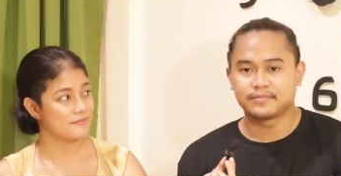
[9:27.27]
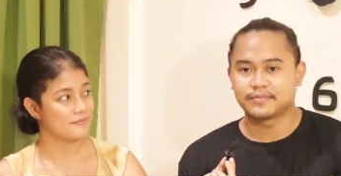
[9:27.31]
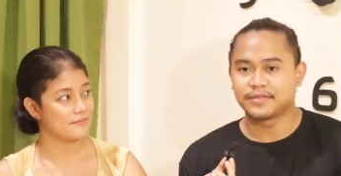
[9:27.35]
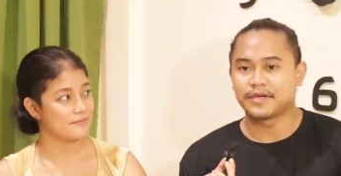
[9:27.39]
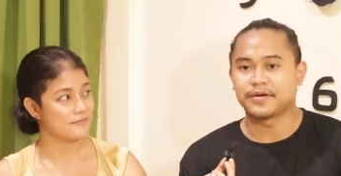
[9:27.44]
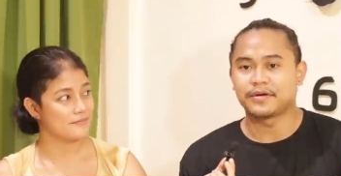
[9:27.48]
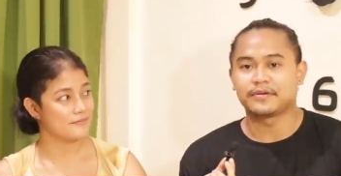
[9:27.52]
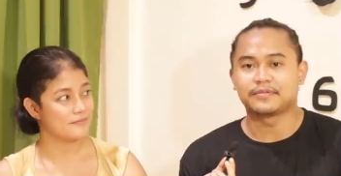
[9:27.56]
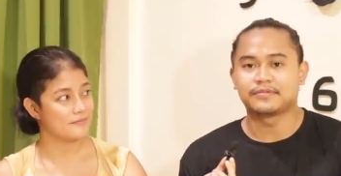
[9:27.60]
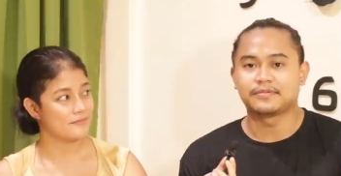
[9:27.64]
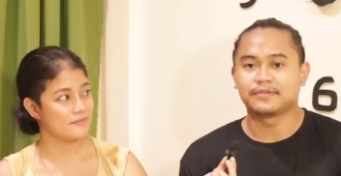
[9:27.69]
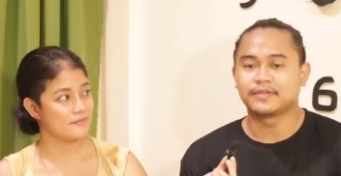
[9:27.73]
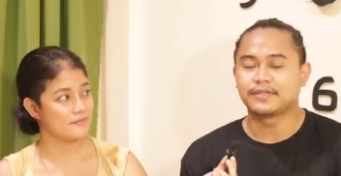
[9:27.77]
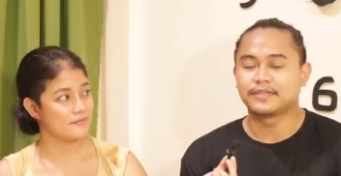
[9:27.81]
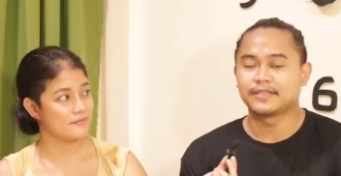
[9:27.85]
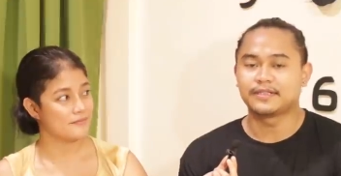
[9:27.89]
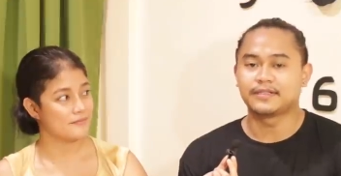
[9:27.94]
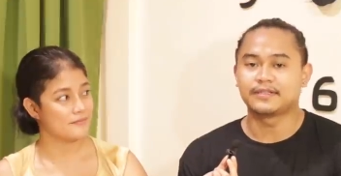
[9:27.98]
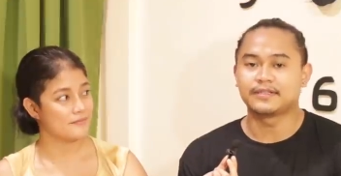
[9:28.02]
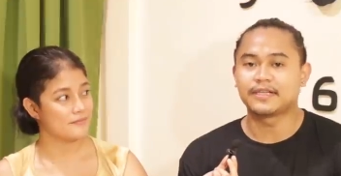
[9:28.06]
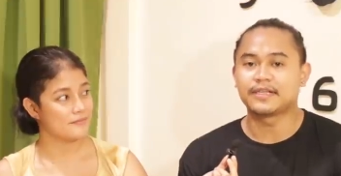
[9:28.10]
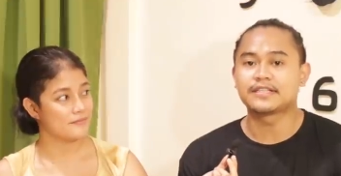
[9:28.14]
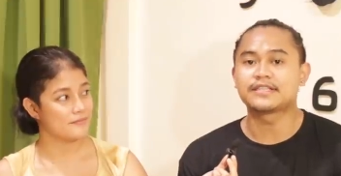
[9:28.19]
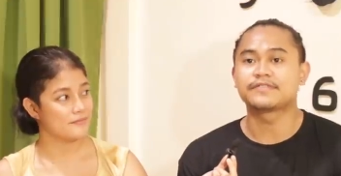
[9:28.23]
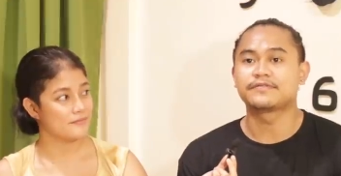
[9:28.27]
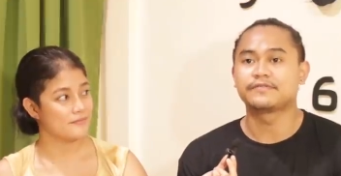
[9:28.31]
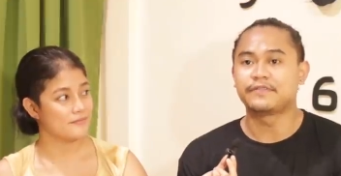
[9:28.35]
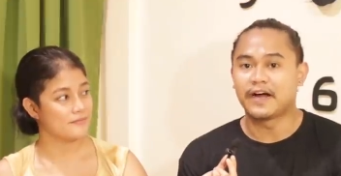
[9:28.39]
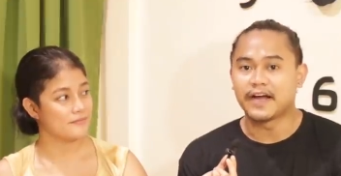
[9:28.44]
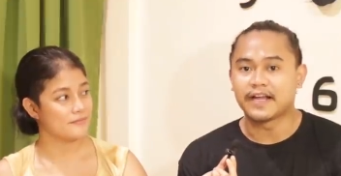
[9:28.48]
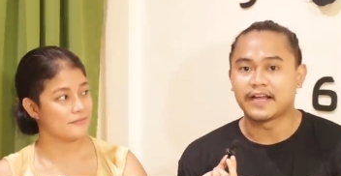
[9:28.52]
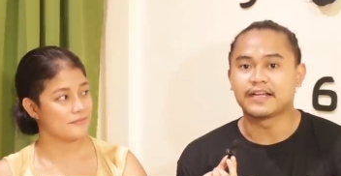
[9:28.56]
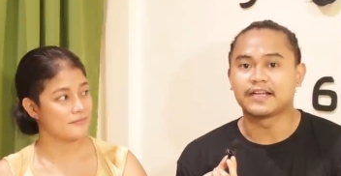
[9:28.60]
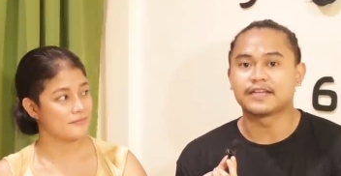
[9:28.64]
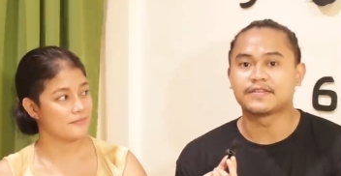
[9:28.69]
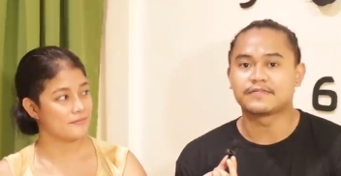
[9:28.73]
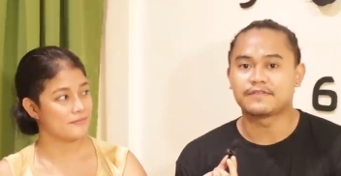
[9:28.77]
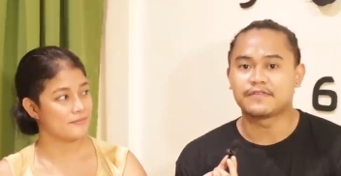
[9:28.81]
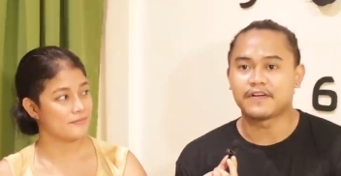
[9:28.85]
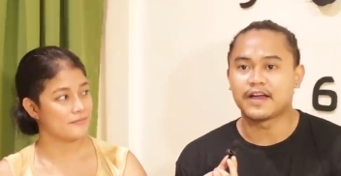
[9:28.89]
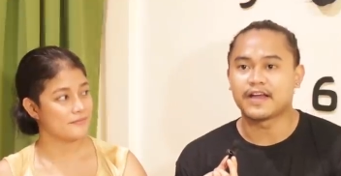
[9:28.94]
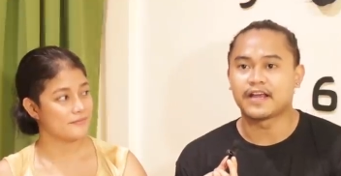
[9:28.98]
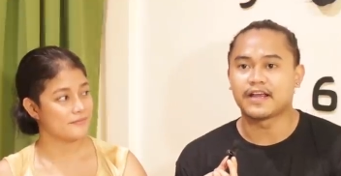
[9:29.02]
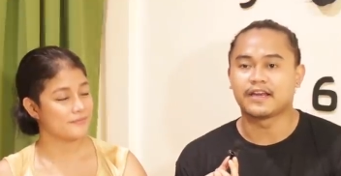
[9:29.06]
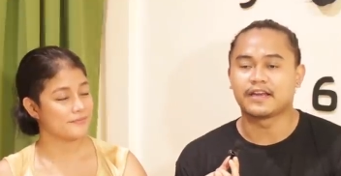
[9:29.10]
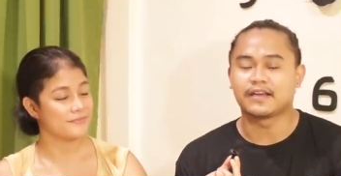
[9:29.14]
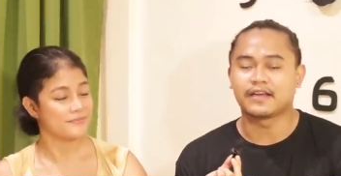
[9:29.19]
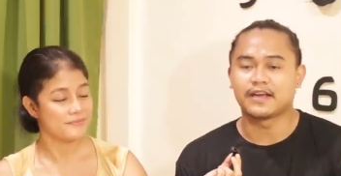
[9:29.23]
Speaker 1: Yeah, that's fine, that's
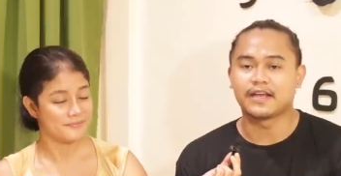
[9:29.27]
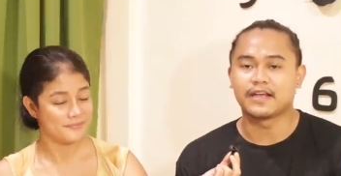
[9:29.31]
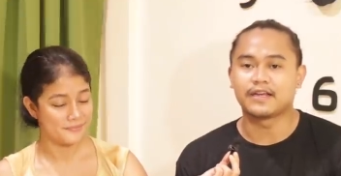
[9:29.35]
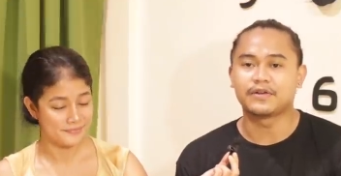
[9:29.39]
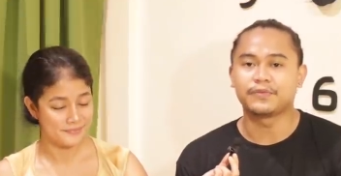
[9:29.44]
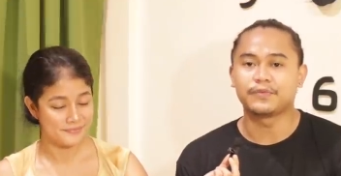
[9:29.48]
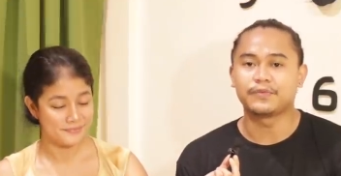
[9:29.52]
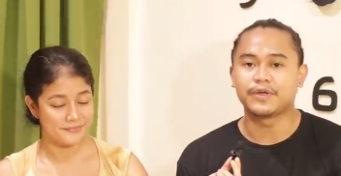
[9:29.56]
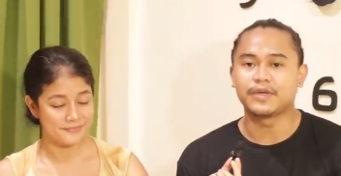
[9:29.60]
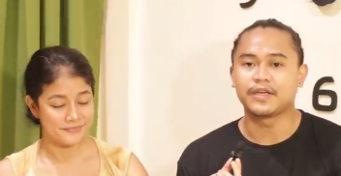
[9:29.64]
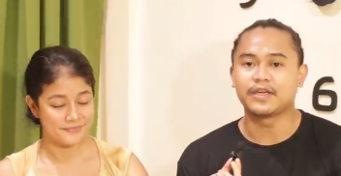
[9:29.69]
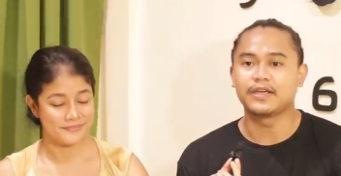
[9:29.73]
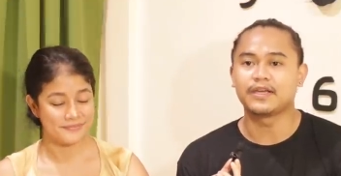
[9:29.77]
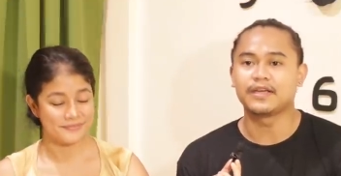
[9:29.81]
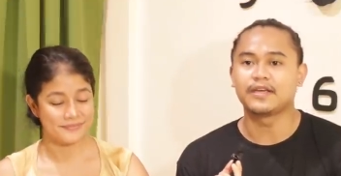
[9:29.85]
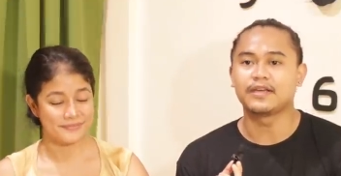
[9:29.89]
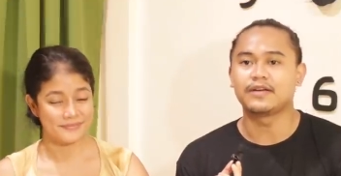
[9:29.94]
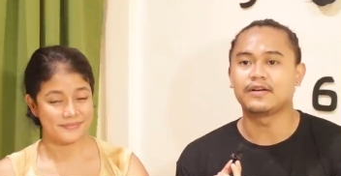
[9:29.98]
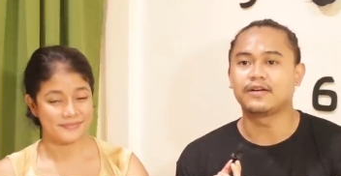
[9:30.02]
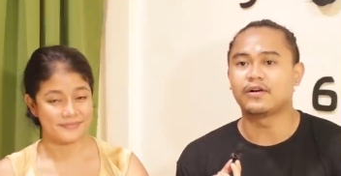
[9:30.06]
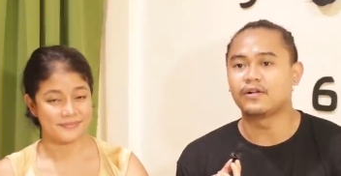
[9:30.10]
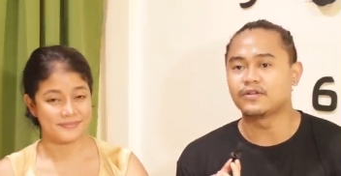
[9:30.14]
fine. And we